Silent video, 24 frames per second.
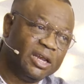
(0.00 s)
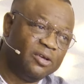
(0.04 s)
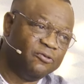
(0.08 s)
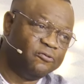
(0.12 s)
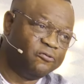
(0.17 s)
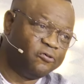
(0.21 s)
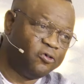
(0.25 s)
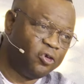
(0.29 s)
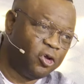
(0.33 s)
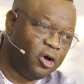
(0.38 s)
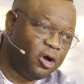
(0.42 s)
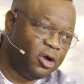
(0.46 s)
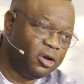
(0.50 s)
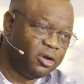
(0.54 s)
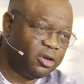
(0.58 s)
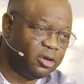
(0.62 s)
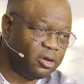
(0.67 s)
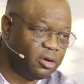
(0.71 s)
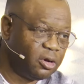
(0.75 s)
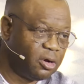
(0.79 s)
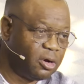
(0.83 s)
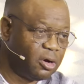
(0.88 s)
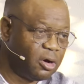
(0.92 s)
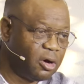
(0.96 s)
the
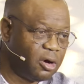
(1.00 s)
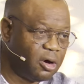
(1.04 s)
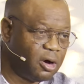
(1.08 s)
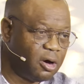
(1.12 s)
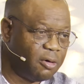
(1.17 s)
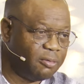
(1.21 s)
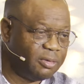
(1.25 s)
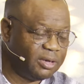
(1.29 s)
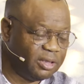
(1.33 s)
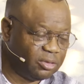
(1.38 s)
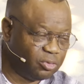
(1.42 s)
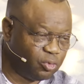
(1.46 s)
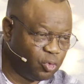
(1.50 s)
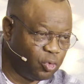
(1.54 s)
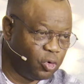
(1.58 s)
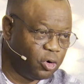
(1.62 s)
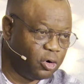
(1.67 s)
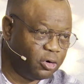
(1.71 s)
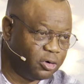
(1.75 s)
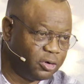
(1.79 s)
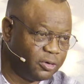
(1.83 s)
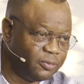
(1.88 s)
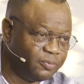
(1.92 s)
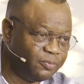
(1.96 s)
flood of this
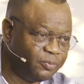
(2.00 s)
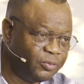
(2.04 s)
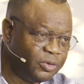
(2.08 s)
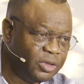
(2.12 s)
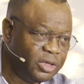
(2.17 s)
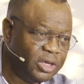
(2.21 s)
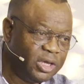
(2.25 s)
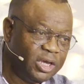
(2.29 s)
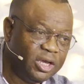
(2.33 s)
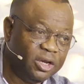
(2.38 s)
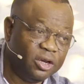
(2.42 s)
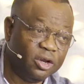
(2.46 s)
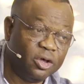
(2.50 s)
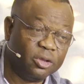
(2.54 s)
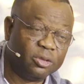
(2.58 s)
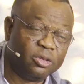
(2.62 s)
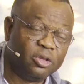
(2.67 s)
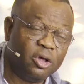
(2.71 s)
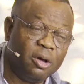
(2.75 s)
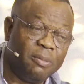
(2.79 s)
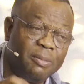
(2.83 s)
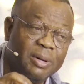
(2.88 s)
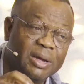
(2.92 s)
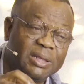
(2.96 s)
world. It does
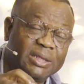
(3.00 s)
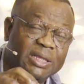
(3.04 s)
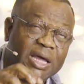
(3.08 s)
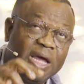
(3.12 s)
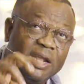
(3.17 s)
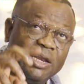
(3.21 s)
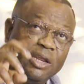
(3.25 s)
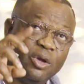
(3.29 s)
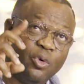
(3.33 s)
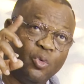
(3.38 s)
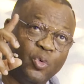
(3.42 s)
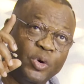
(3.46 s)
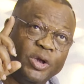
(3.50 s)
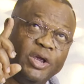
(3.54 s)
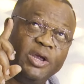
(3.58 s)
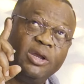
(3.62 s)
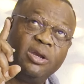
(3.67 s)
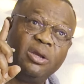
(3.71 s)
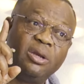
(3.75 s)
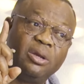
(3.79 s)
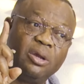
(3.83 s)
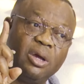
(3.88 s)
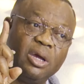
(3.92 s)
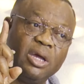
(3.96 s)
not matter the
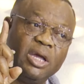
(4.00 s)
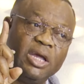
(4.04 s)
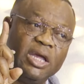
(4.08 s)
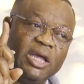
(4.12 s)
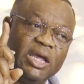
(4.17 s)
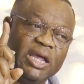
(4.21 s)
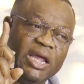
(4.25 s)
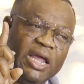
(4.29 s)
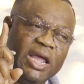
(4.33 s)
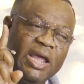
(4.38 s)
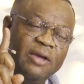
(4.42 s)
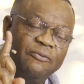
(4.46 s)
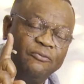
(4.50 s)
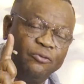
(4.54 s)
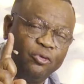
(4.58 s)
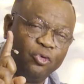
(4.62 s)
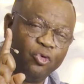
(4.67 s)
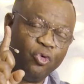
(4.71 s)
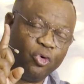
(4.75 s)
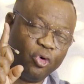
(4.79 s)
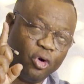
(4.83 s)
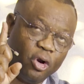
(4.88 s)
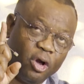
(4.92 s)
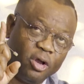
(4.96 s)
wind. If
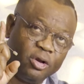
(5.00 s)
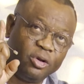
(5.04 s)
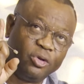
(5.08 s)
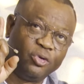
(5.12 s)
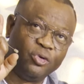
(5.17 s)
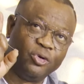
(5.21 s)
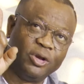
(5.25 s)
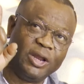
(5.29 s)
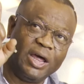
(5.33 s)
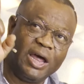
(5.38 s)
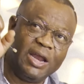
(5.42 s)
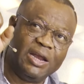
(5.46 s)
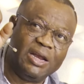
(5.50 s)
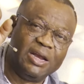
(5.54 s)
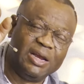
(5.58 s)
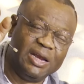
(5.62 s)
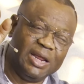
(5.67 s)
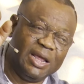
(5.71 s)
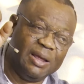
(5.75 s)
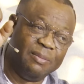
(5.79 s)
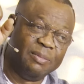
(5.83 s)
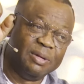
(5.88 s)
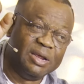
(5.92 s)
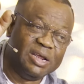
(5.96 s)
you run to that
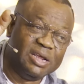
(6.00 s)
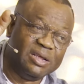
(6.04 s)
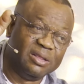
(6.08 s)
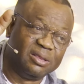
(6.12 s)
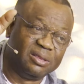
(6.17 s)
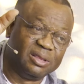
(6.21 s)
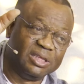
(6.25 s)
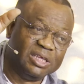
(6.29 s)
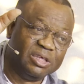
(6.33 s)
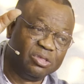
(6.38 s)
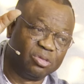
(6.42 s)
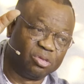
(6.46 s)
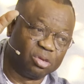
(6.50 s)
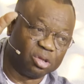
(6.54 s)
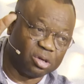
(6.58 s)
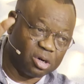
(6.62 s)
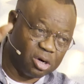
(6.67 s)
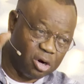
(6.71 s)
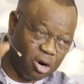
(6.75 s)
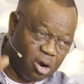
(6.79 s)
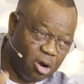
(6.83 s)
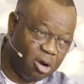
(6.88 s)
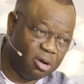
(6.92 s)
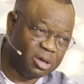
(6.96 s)
name, it's a
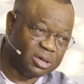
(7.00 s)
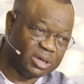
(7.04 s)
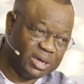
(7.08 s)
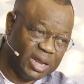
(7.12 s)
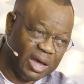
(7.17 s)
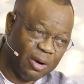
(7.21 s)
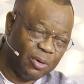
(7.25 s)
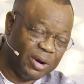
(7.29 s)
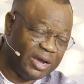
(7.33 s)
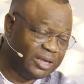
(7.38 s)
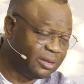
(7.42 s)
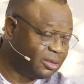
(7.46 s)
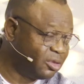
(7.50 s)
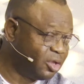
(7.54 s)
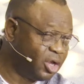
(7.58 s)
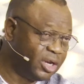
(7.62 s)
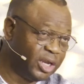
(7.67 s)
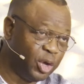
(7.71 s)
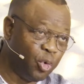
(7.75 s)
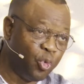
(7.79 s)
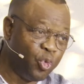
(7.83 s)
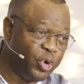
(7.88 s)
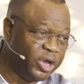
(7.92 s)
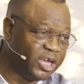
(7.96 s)
strong tower. It's
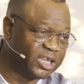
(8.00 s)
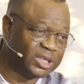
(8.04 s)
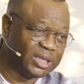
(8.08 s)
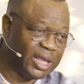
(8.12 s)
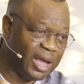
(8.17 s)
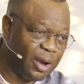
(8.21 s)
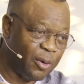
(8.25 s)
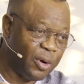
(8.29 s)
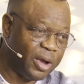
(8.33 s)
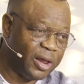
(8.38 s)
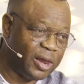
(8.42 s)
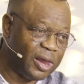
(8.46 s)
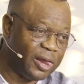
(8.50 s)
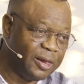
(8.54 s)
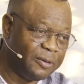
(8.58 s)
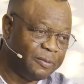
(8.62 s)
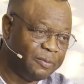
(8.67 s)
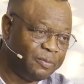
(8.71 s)
not a weak tower